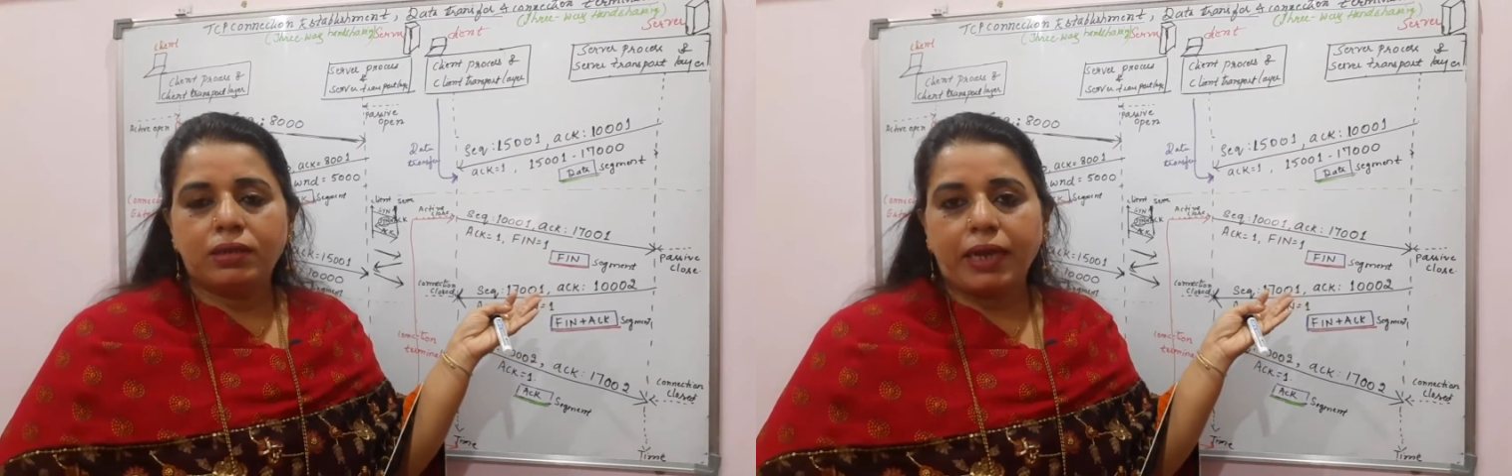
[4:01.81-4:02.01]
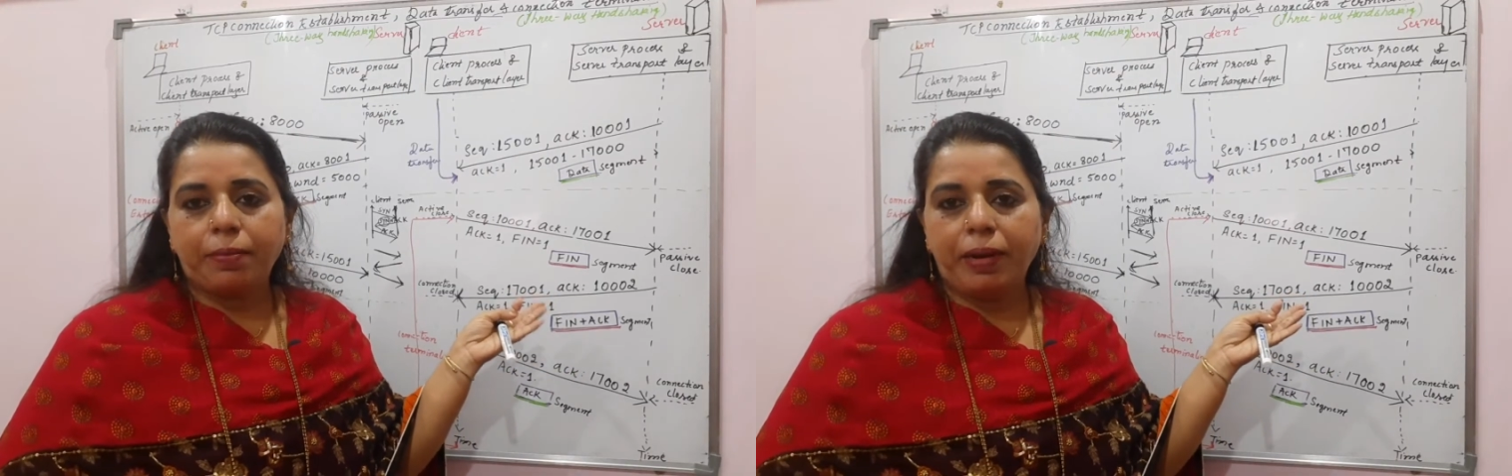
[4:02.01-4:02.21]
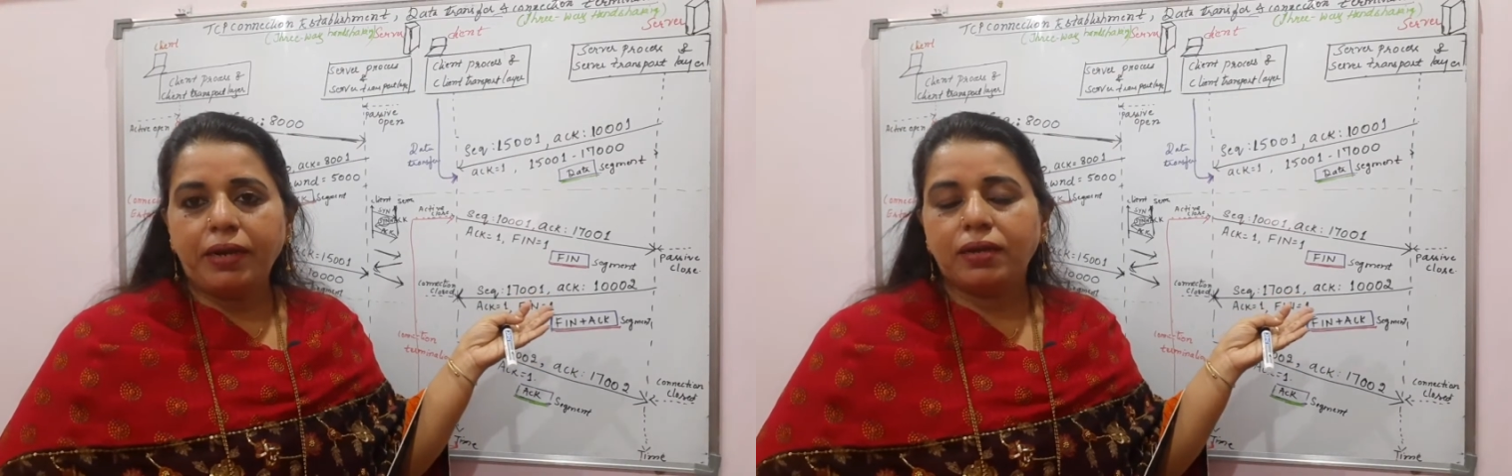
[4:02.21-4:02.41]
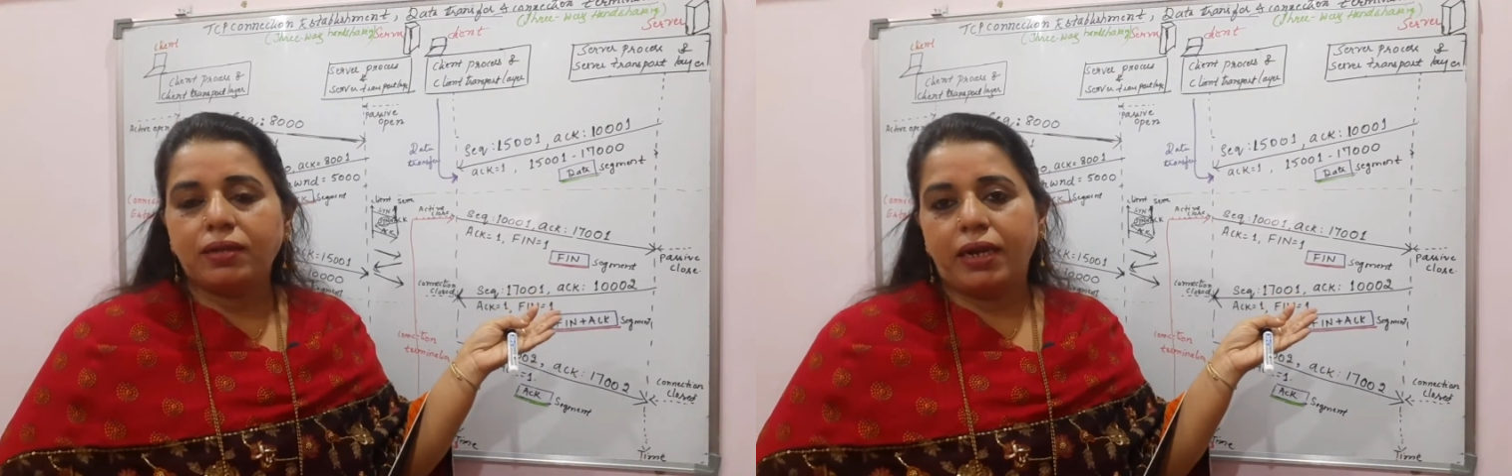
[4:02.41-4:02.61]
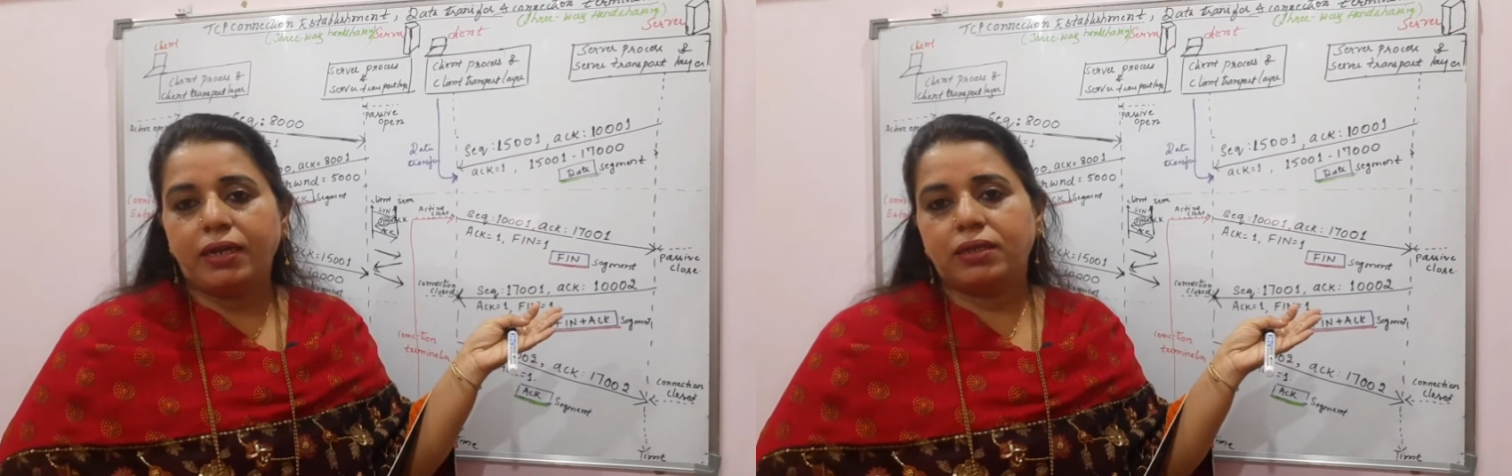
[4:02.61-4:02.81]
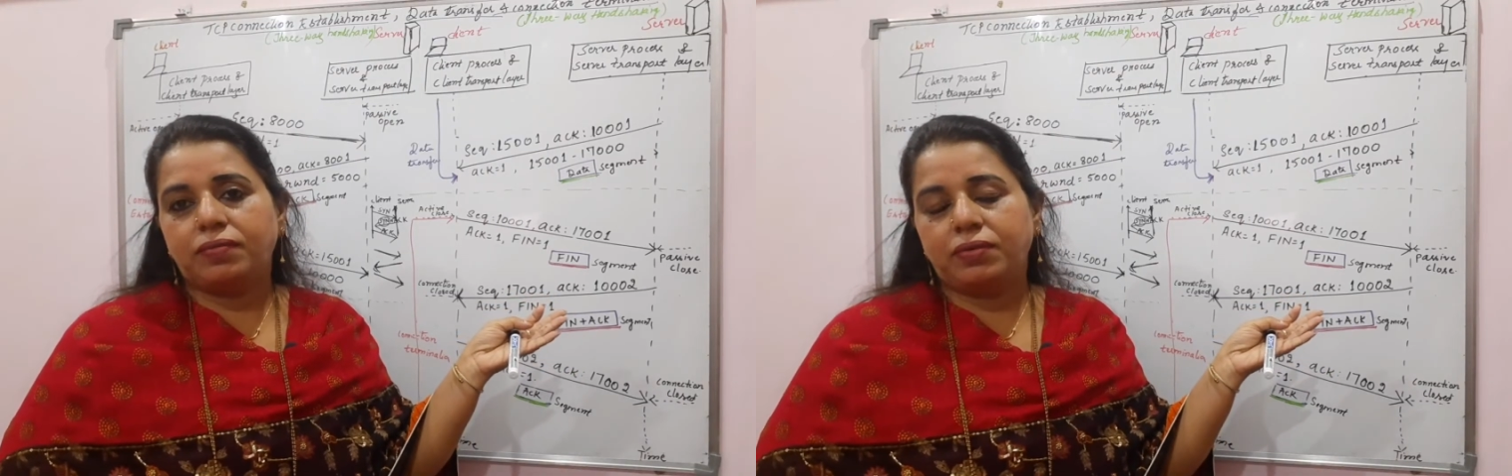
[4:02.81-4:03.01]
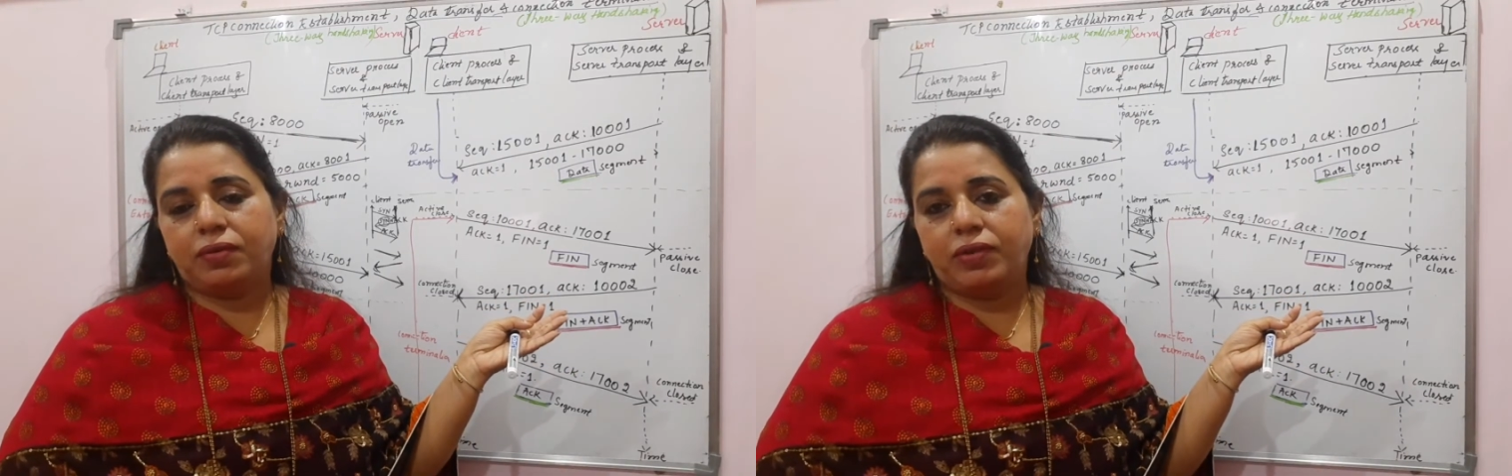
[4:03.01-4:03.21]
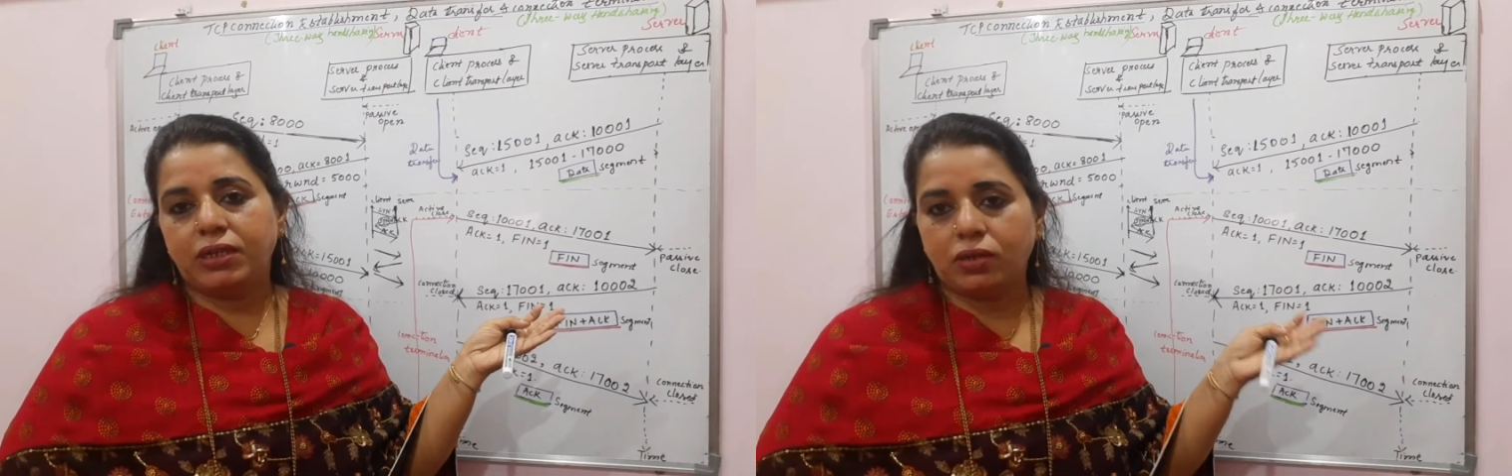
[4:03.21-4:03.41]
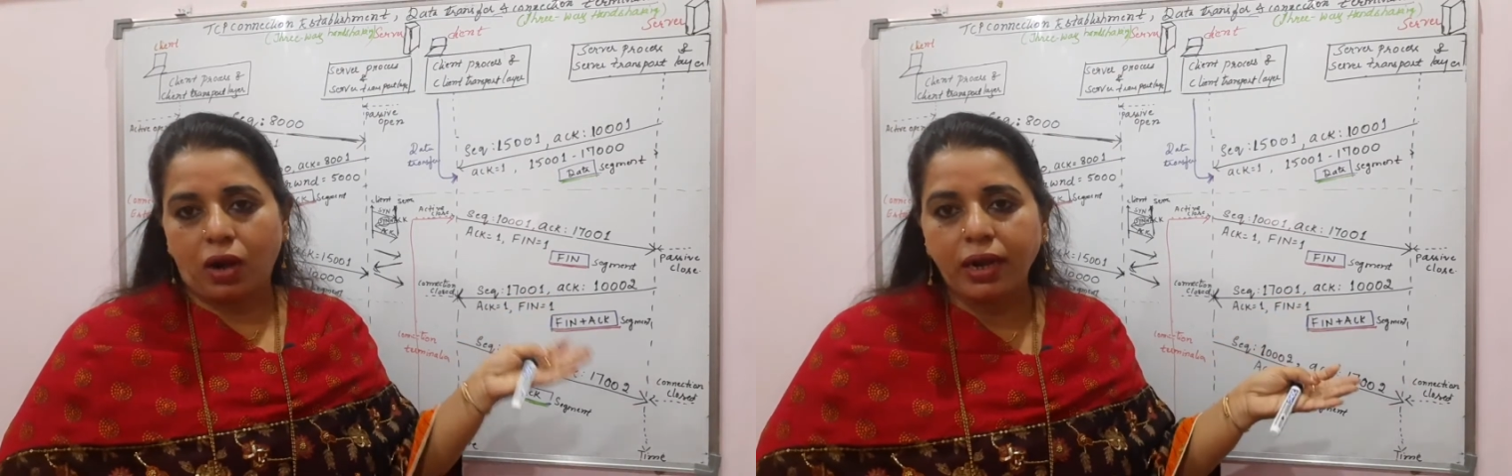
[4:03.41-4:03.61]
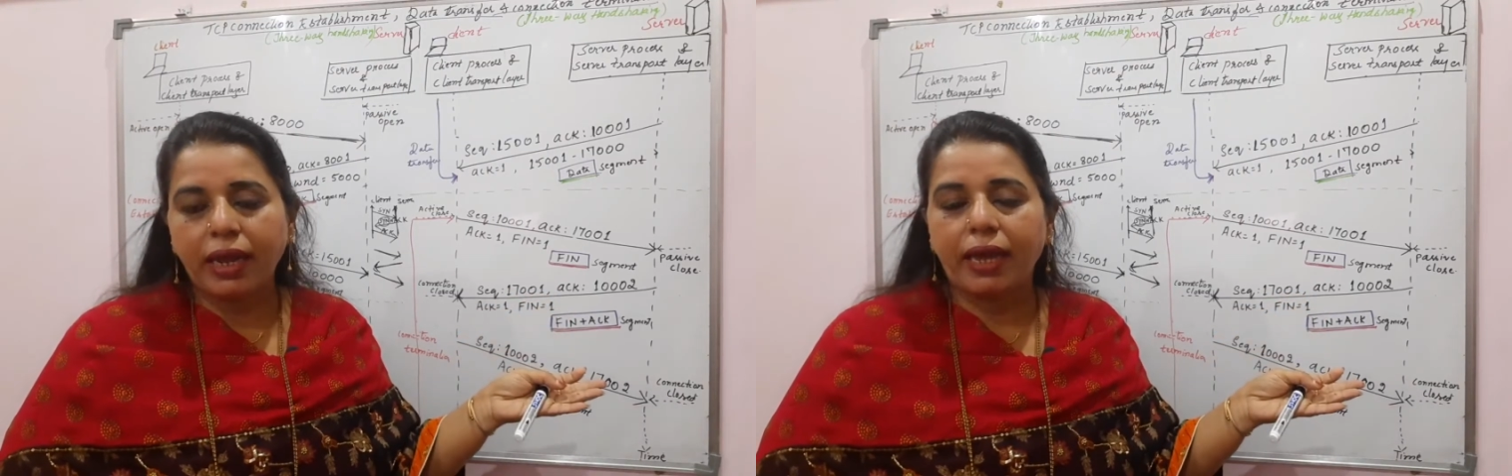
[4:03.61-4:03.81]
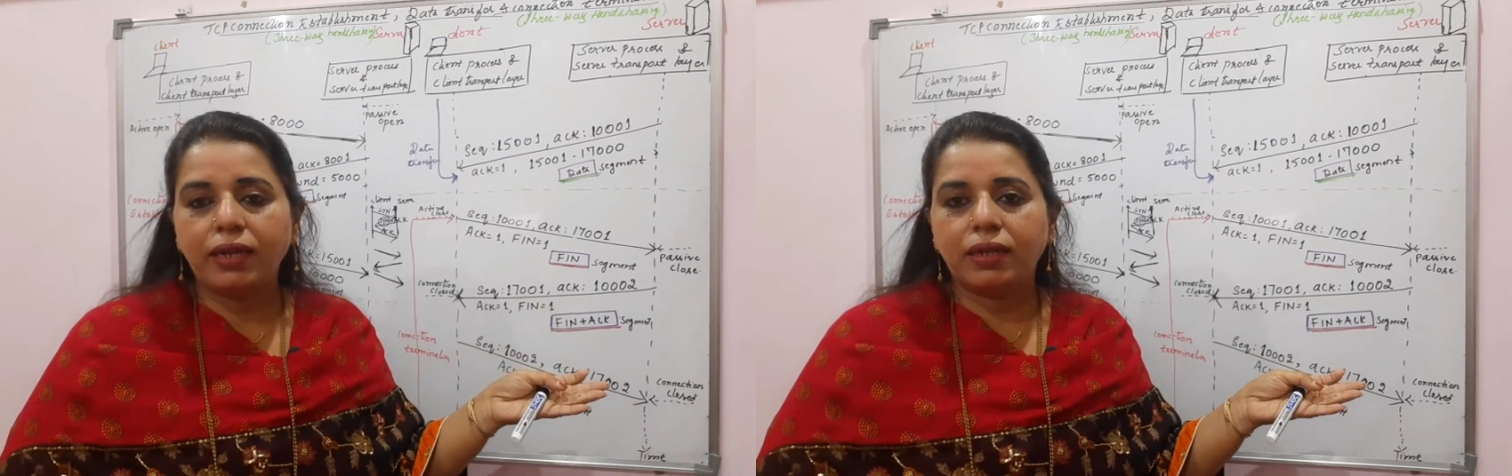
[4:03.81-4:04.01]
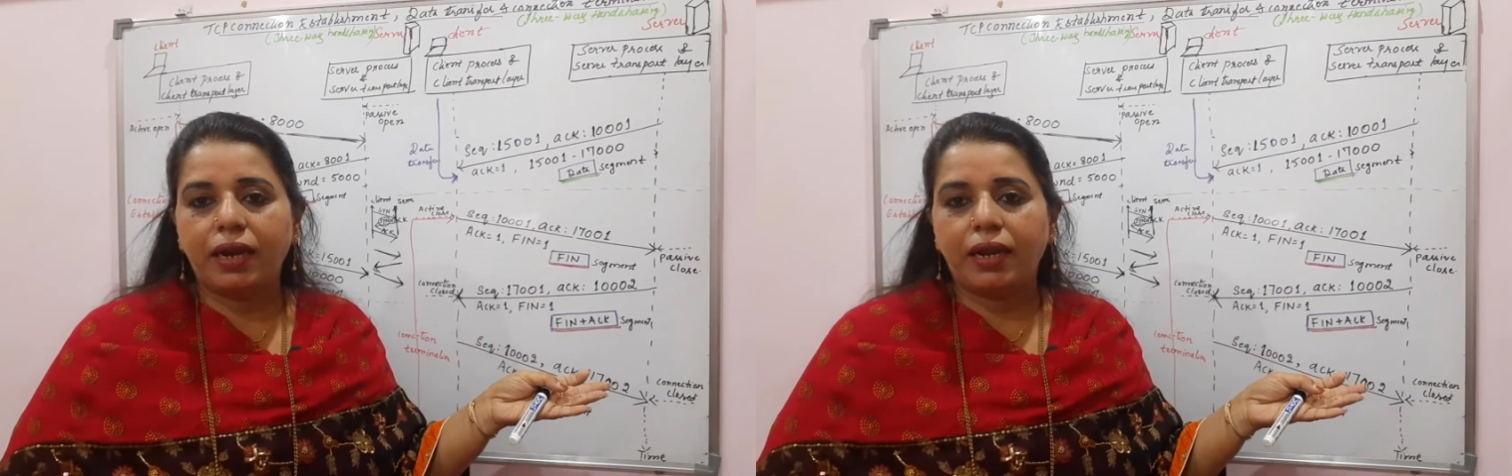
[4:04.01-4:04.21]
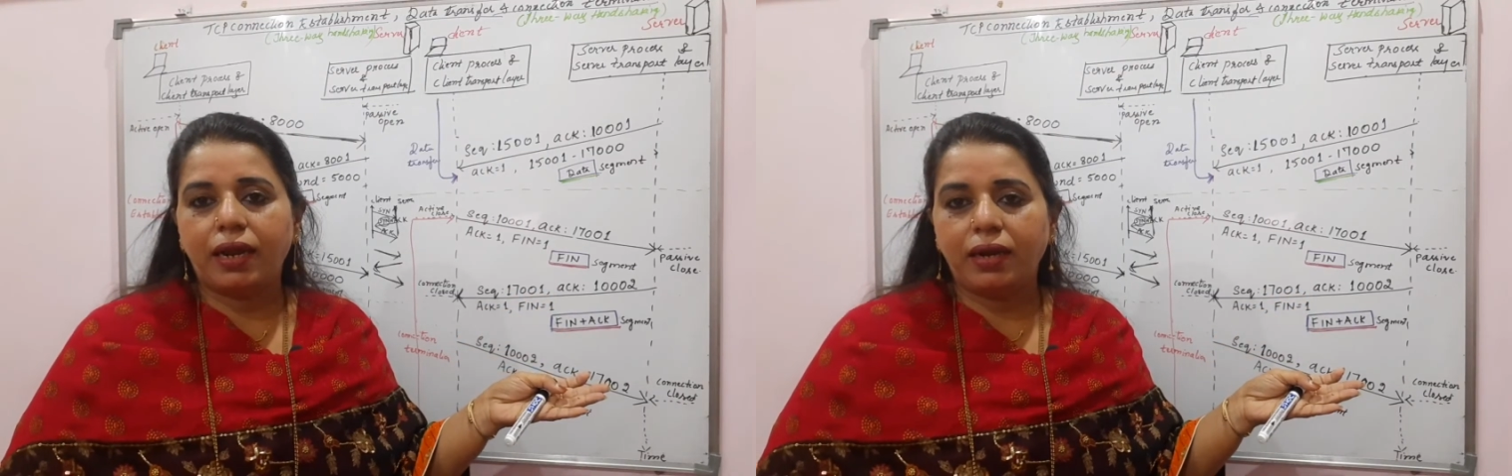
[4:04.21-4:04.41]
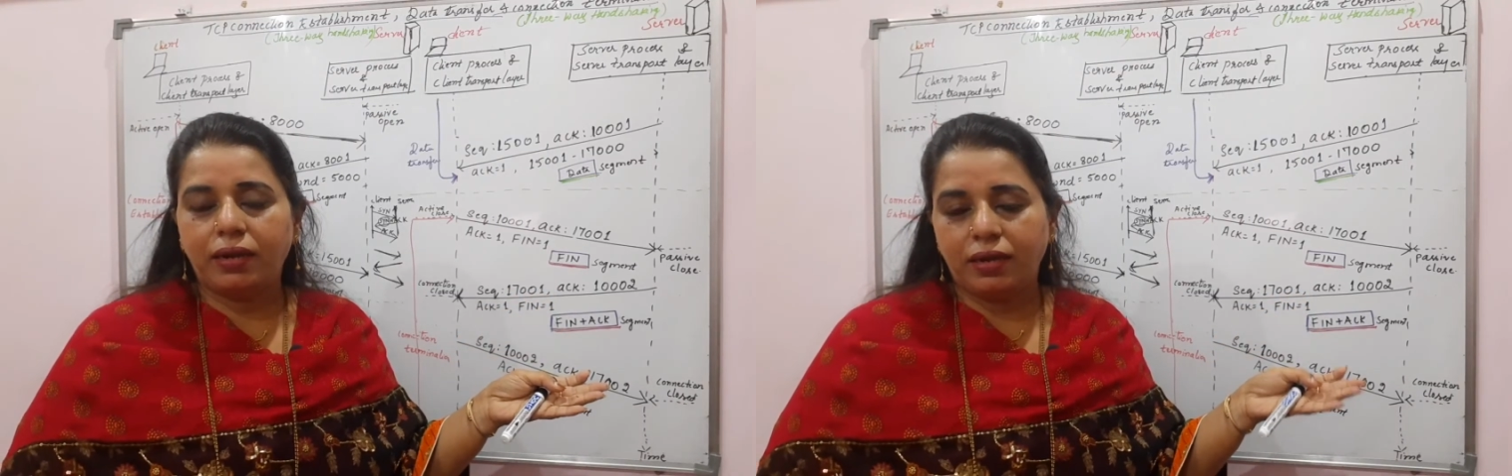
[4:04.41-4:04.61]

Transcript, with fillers: segment that is which is not carrying the data it,